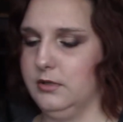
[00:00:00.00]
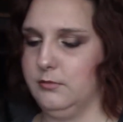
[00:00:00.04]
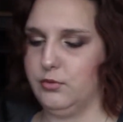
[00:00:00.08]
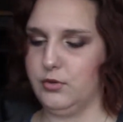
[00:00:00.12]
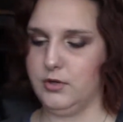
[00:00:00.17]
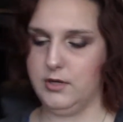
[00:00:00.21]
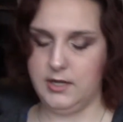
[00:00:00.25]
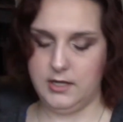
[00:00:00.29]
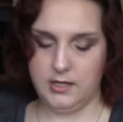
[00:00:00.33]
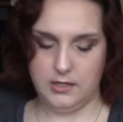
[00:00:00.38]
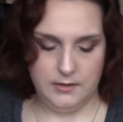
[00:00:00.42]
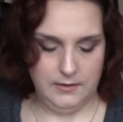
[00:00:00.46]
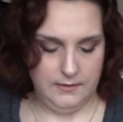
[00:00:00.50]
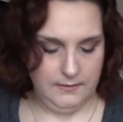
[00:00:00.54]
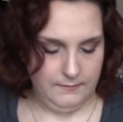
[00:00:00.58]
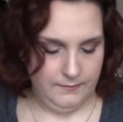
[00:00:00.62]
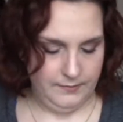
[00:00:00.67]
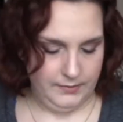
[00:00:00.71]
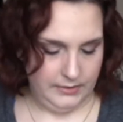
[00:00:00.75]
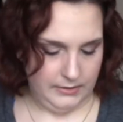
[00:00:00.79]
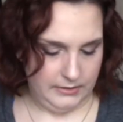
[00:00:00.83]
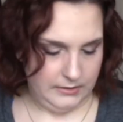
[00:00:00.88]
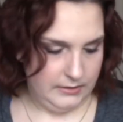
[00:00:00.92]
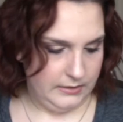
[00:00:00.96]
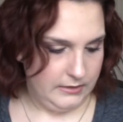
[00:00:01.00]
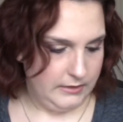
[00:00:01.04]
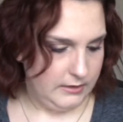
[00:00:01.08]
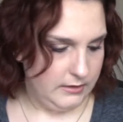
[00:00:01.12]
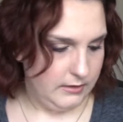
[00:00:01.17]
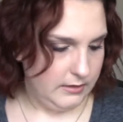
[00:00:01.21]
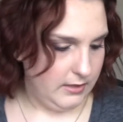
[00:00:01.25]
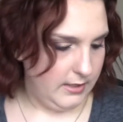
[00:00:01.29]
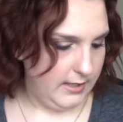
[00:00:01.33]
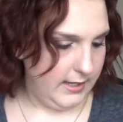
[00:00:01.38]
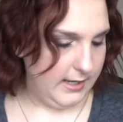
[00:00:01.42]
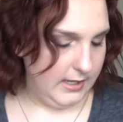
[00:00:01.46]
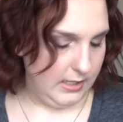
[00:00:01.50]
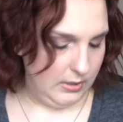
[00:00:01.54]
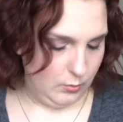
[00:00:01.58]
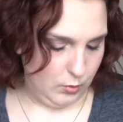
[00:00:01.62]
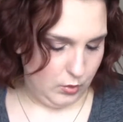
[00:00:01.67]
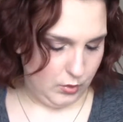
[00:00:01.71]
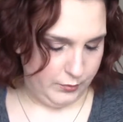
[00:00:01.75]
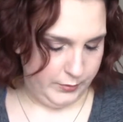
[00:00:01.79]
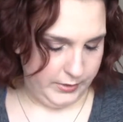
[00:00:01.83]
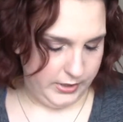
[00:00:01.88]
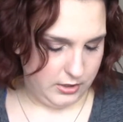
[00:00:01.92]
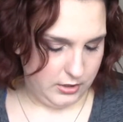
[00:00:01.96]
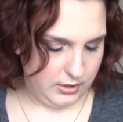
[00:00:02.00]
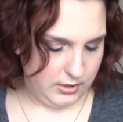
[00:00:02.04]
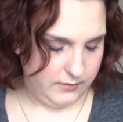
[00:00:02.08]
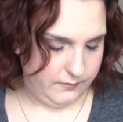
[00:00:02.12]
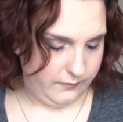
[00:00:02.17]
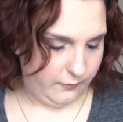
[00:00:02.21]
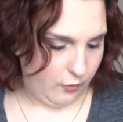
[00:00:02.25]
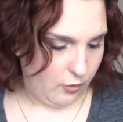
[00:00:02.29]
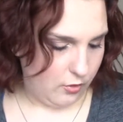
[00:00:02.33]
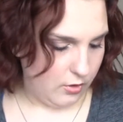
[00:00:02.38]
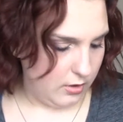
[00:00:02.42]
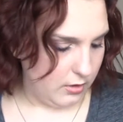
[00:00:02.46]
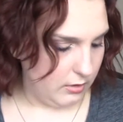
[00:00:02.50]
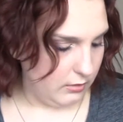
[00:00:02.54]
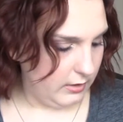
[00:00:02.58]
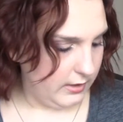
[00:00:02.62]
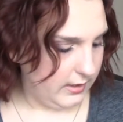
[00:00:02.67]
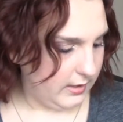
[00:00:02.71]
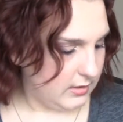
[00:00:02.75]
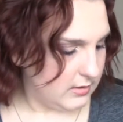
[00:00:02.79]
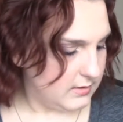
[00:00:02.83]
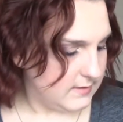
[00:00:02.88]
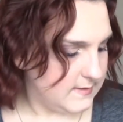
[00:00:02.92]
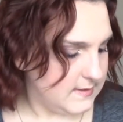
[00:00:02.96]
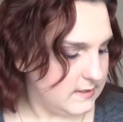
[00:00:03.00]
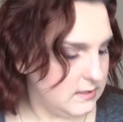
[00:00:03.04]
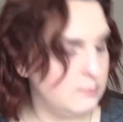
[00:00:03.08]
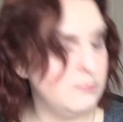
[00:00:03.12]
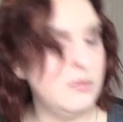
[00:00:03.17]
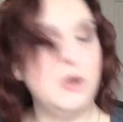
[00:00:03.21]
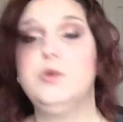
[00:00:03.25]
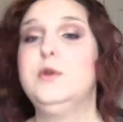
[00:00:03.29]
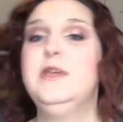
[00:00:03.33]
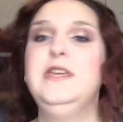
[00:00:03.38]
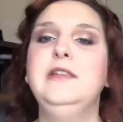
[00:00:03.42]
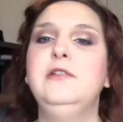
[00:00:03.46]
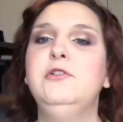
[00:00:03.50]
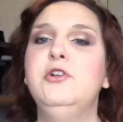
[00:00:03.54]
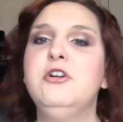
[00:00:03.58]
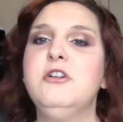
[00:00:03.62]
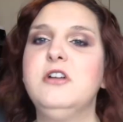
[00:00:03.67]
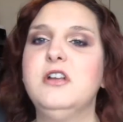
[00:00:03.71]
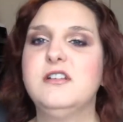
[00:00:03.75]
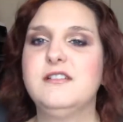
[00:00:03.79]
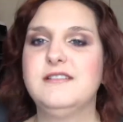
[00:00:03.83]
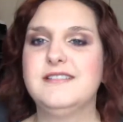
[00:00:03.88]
pretty. and will be good for like a smoky look,